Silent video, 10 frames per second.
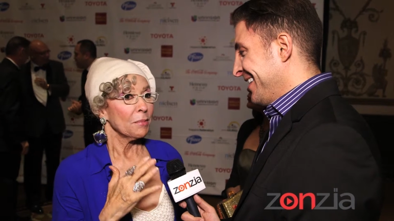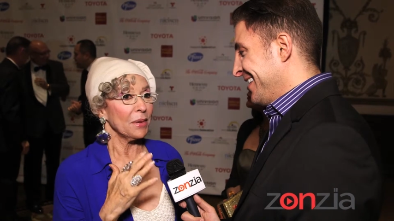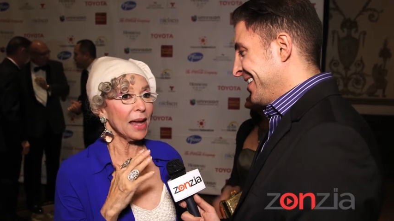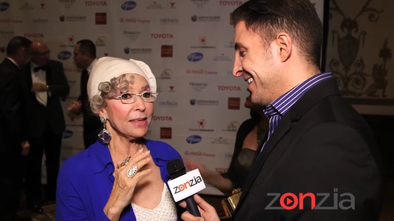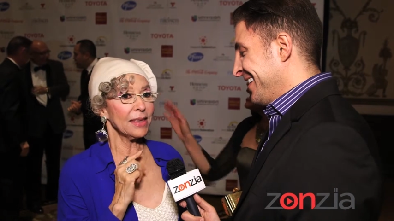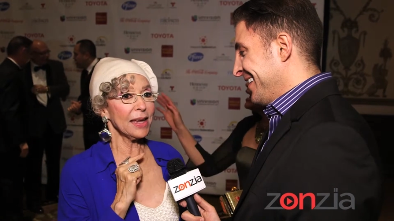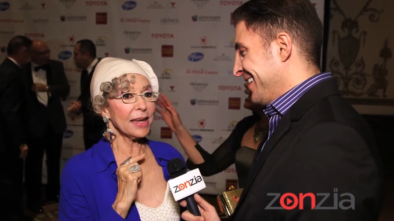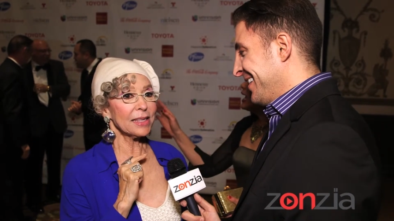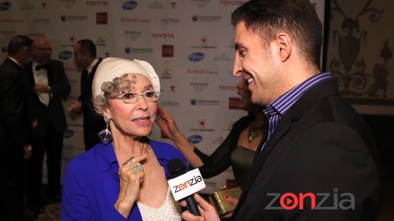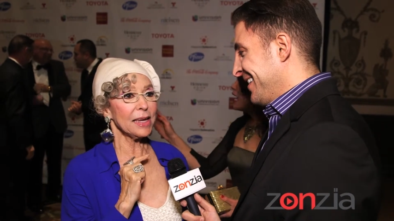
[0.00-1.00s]
Speaker 1: but I
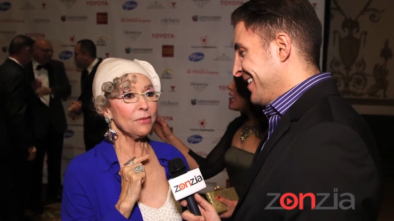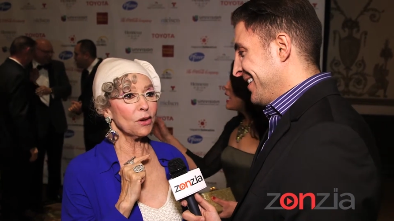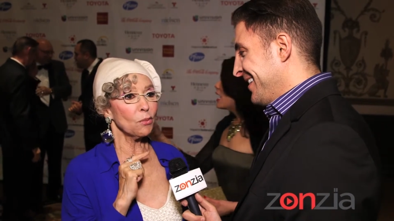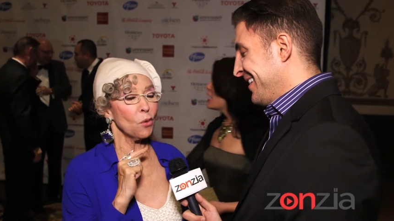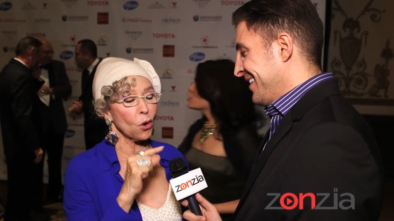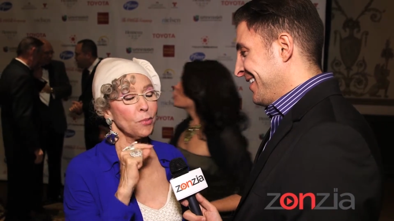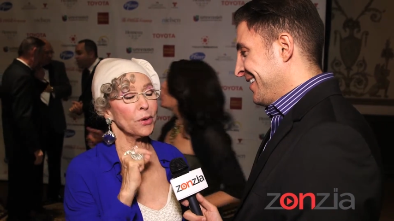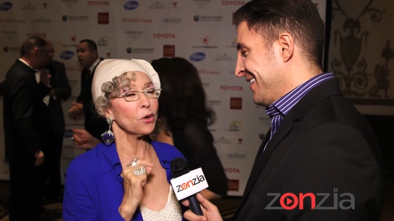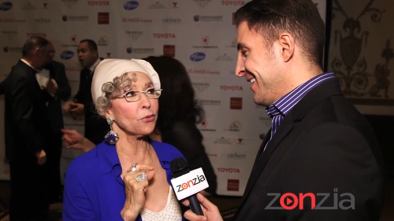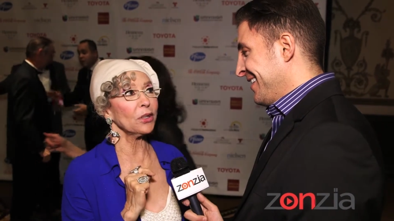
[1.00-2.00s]
think it's even more
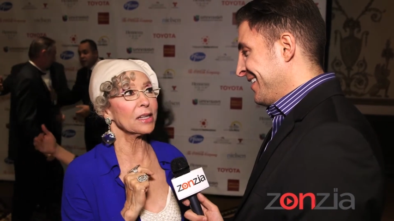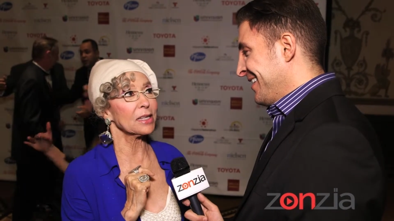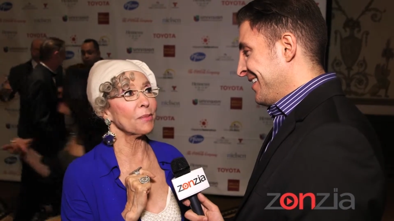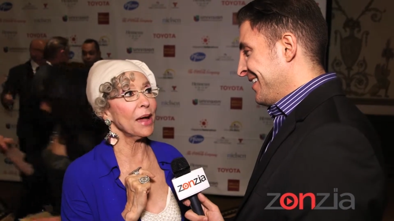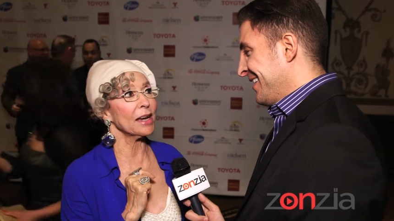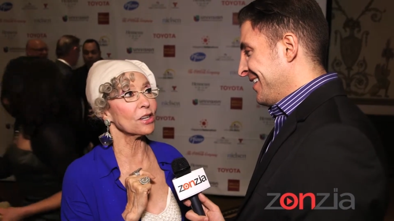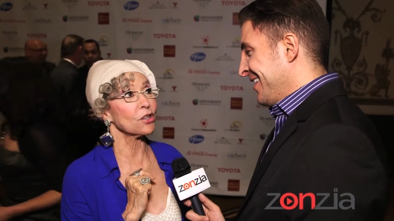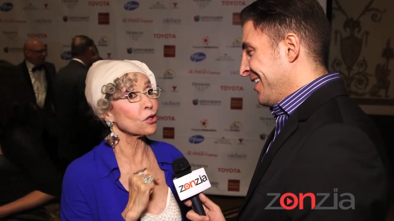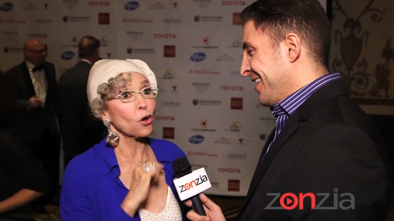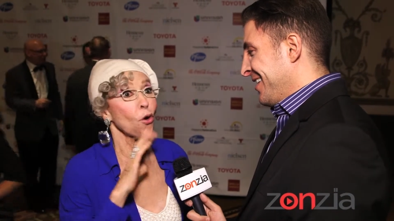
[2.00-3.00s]
beautiful in
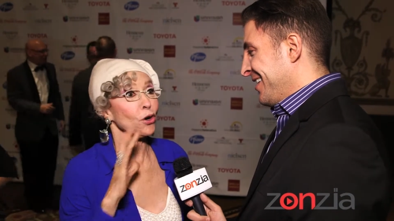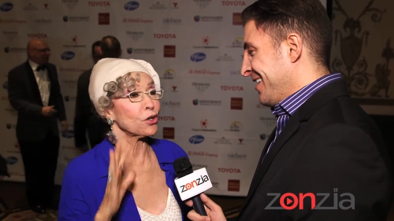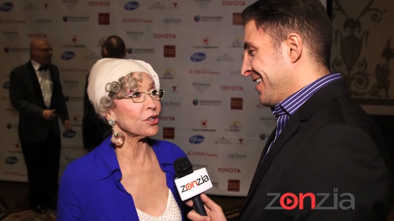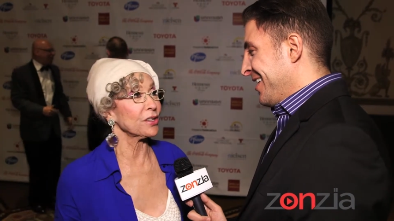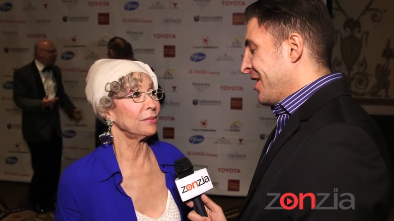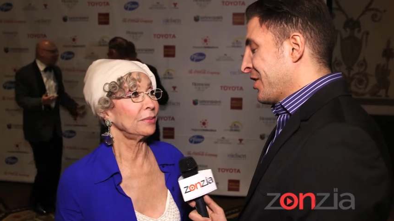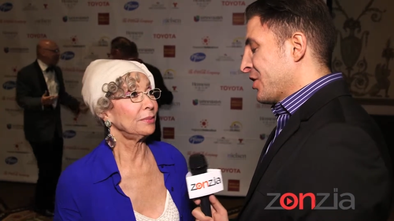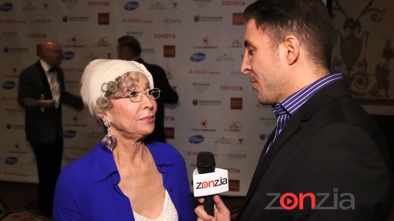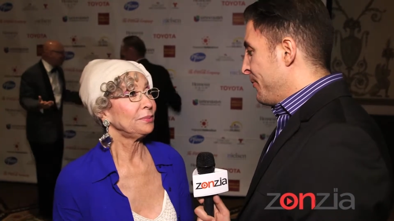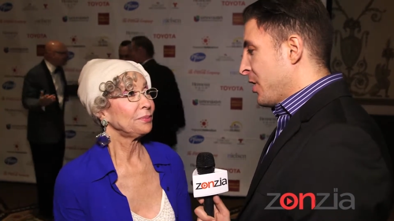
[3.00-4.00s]
Spanish. It's gorgeous.
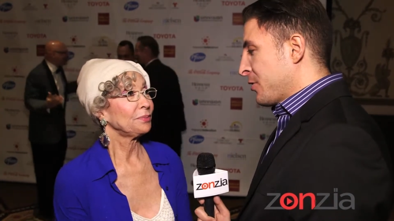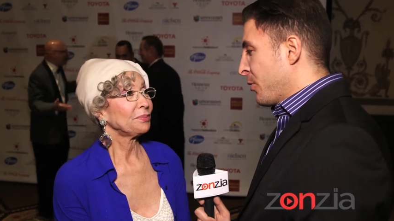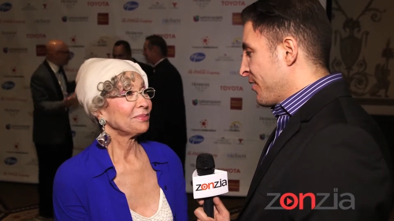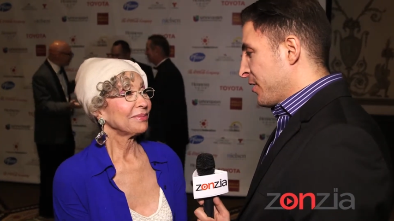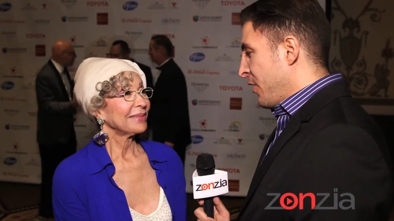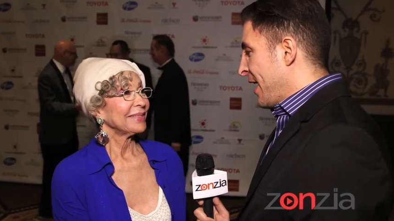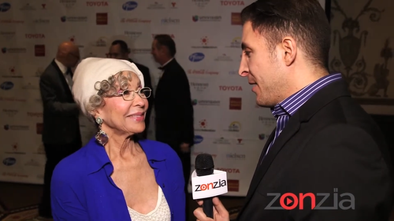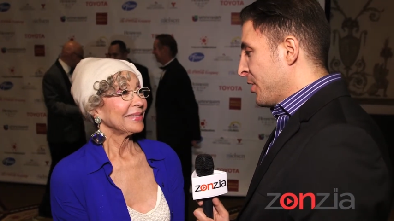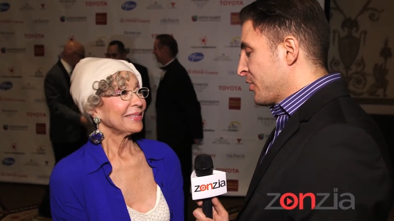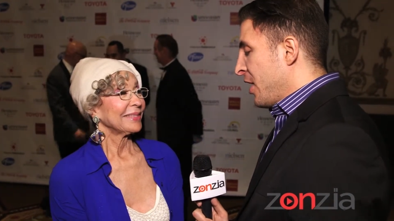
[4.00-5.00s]
Speaker 2: Your book was
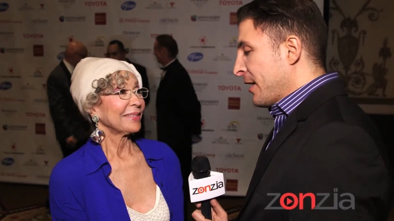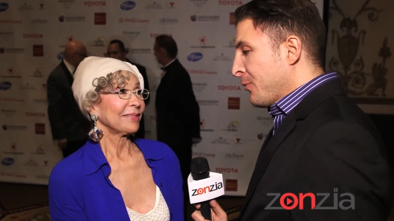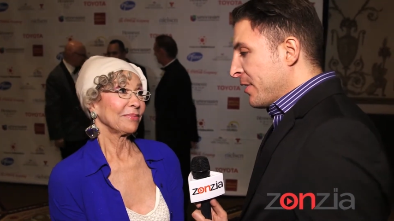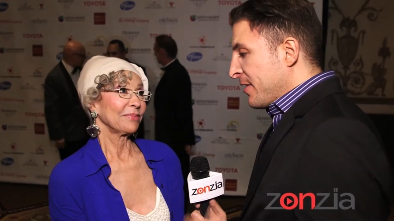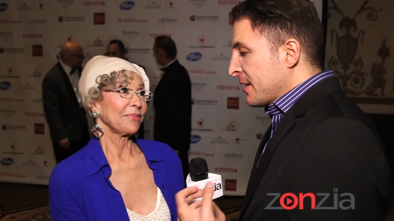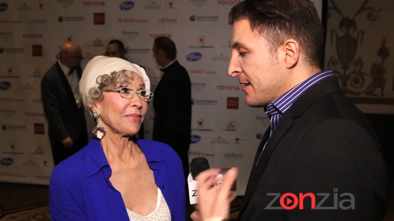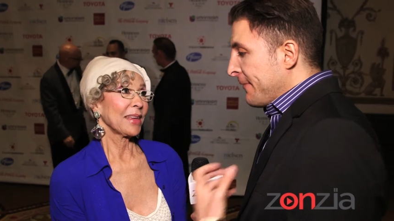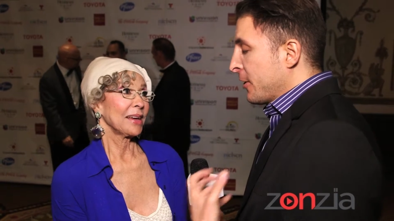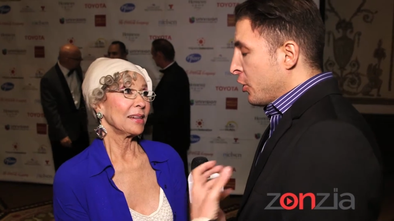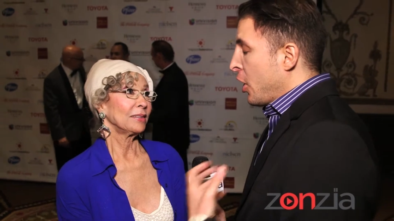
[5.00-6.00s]
incredible. Talk, was it
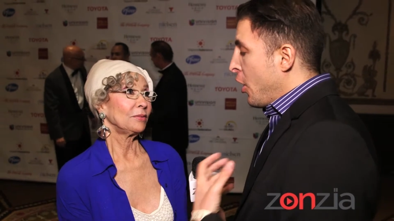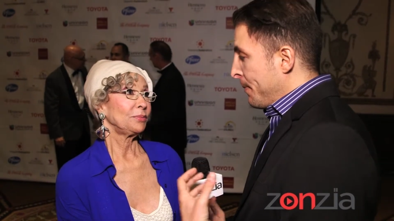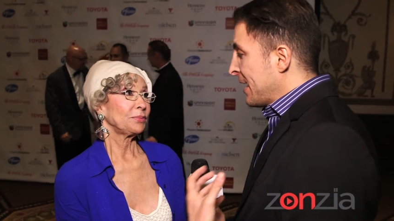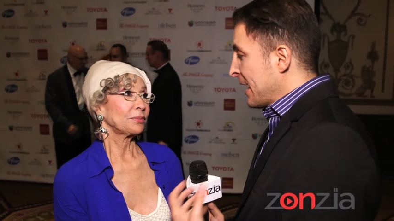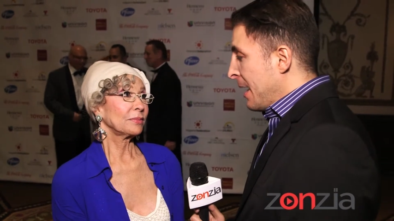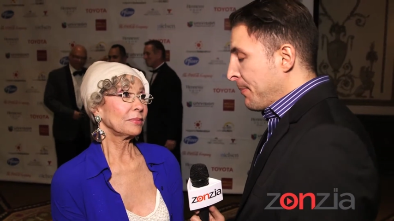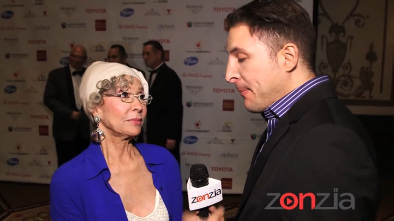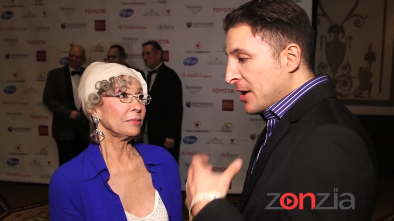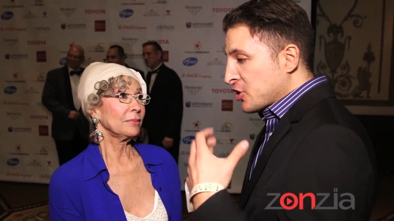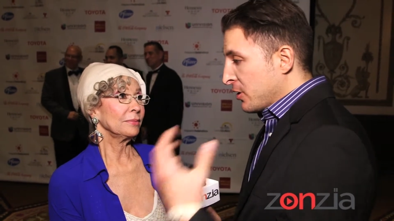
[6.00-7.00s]
difficult opening up
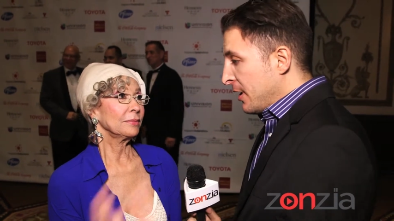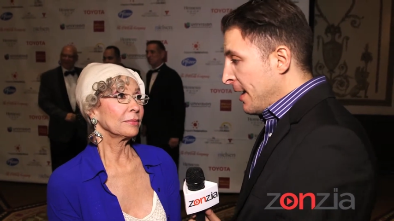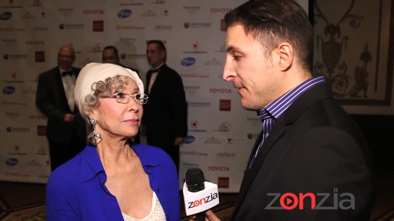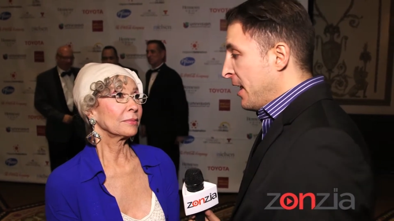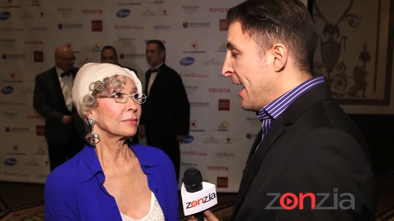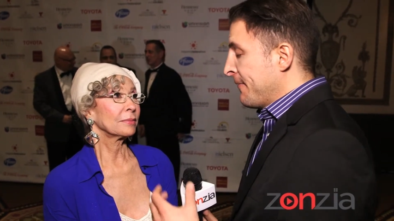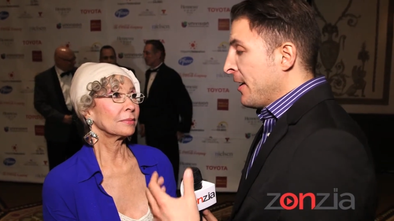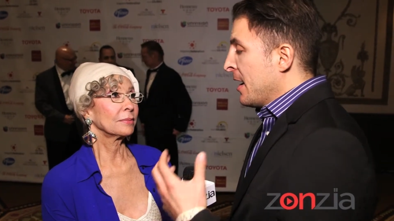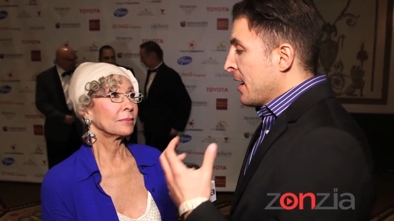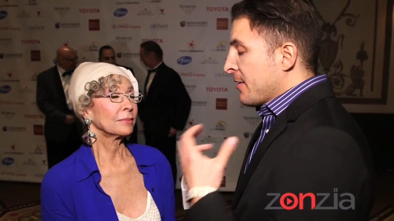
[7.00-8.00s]
about your love life,
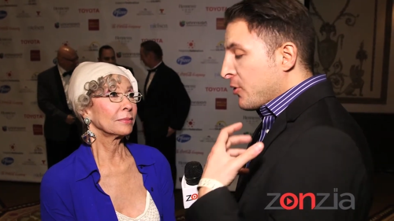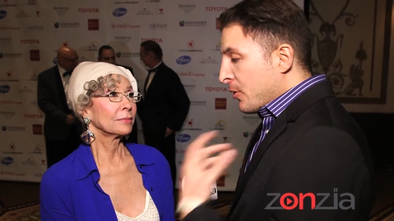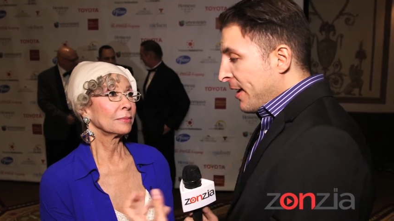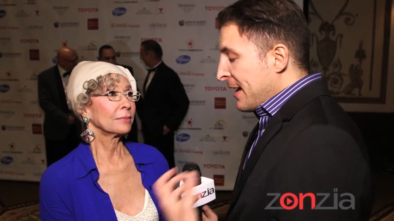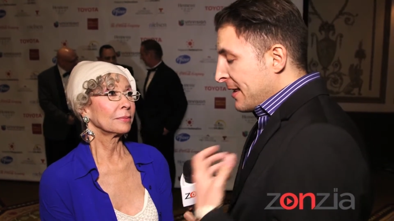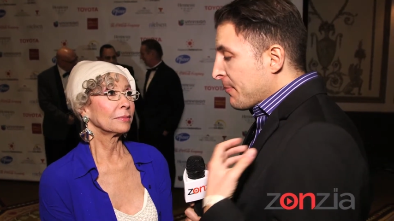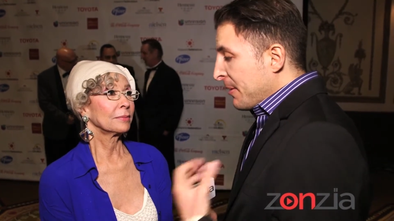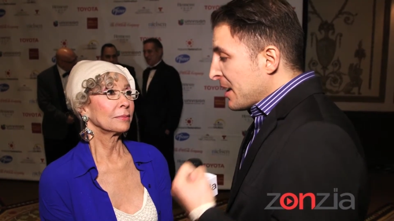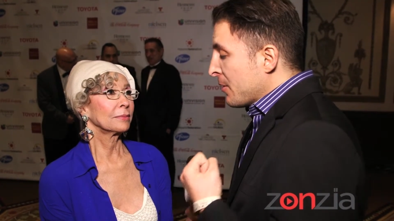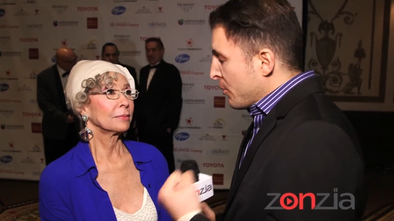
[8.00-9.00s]
suicide attempt?
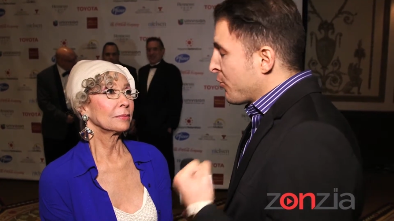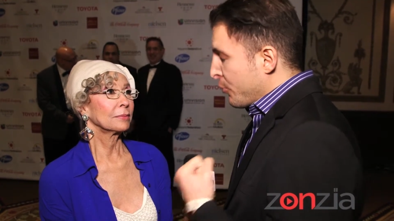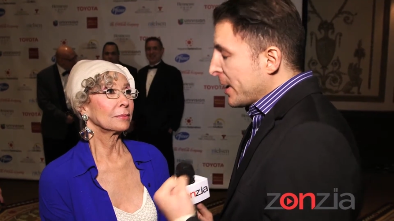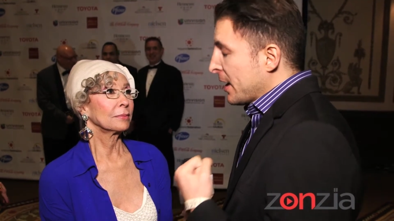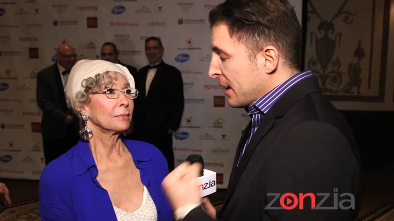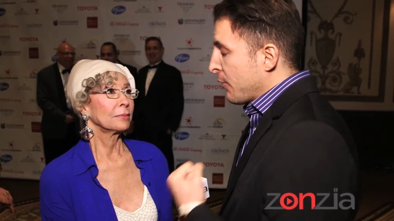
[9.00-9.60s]
I mean, it was really